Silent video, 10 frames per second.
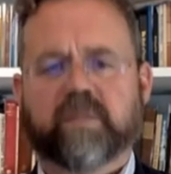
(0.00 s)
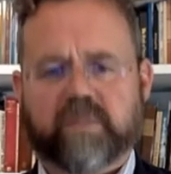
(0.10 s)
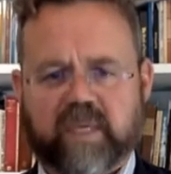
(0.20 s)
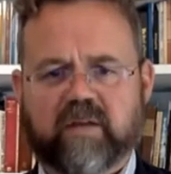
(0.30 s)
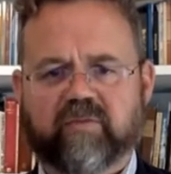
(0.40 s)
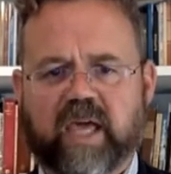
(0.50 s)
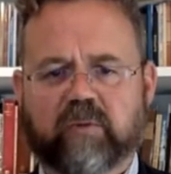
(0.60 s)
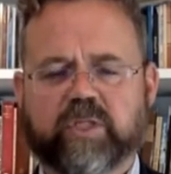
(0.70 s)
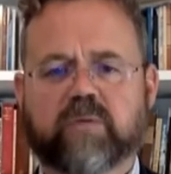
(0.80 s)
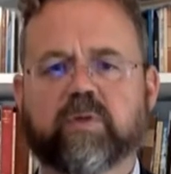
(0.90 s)
the kind of
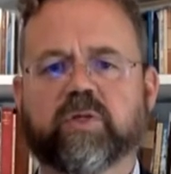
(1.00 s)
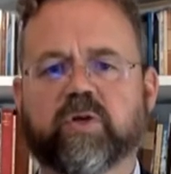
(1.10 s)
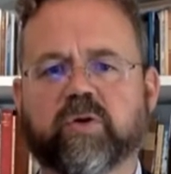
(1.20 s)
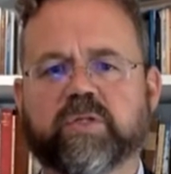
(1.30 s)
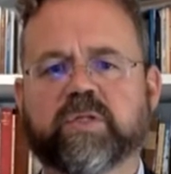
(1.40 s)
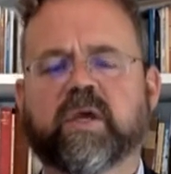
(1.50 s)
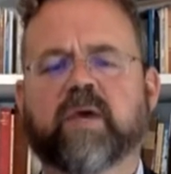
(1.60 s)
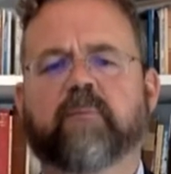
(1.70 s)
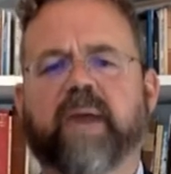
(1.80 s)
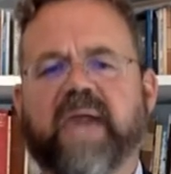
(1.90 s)
language he would use,
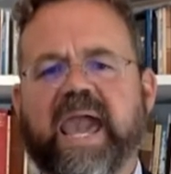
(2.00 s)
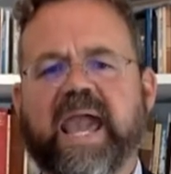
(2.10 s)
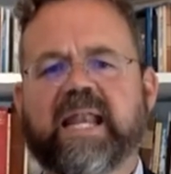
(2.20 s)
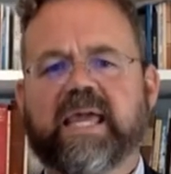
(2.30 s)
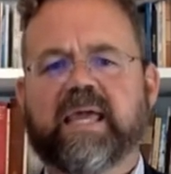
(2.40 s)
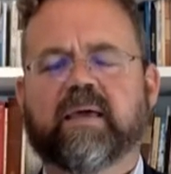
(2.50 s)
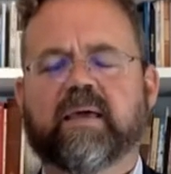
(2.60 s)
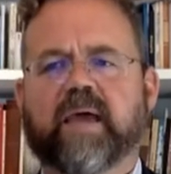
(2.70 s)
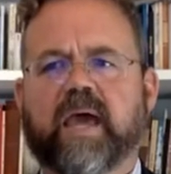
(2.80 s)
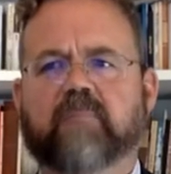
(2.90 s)
by any
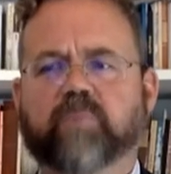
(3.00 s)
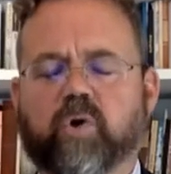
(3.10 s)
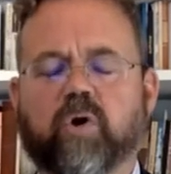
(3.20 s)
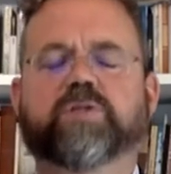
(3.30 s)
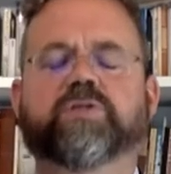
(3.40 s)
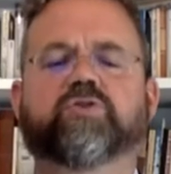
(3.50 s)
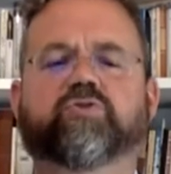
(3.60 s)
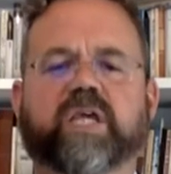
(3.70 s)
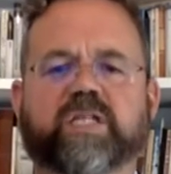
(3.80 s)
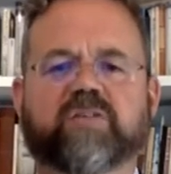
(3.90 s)
um,
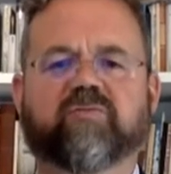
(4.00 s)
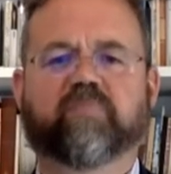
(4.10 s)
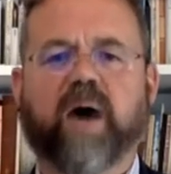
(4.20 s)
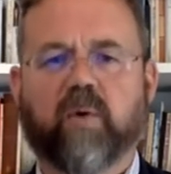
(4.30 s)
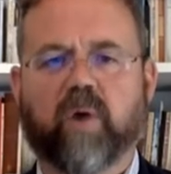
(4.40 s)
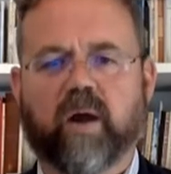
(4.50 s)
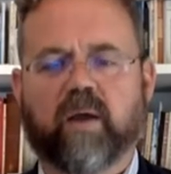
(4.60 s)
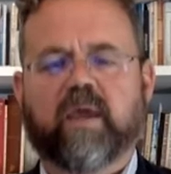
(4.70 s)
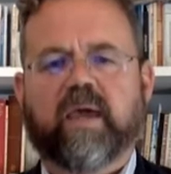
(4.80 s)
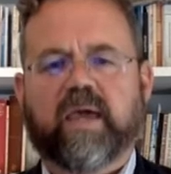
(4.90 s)
concentration of power
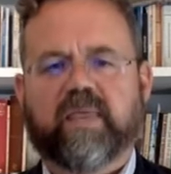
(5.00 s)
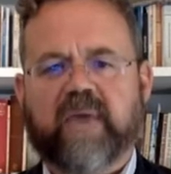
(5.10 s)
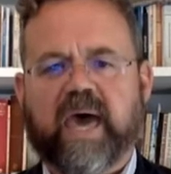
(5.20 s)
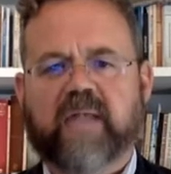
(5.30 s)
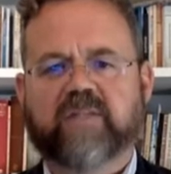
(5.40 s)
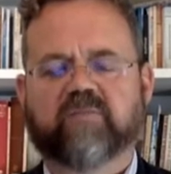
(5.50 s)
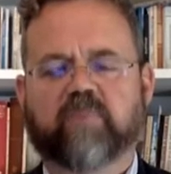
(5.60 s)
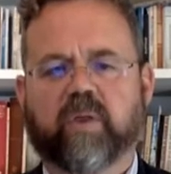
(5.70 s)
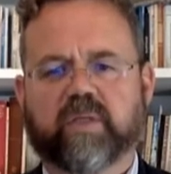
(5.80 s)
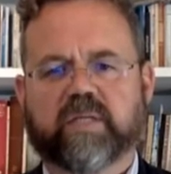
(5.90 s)
in the hands of
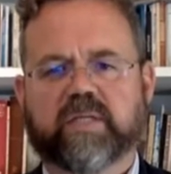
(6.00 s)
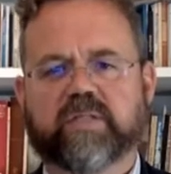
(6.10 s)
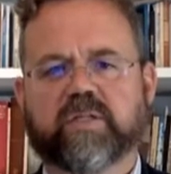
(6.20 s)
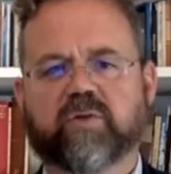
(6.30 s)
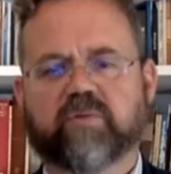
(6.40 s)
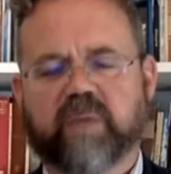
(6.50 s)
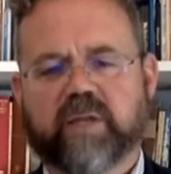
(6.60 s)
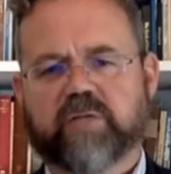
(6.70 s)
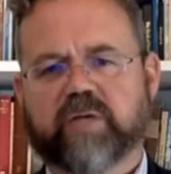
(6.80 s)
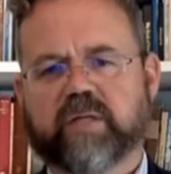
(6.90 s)
politicians or
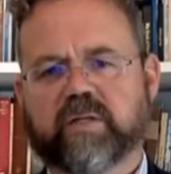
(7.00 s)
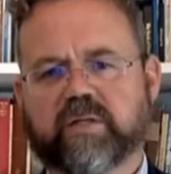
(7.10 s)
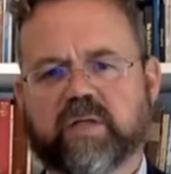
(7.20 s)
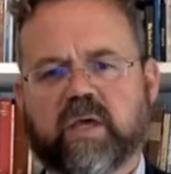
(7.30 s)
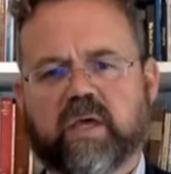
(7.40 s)
administrators.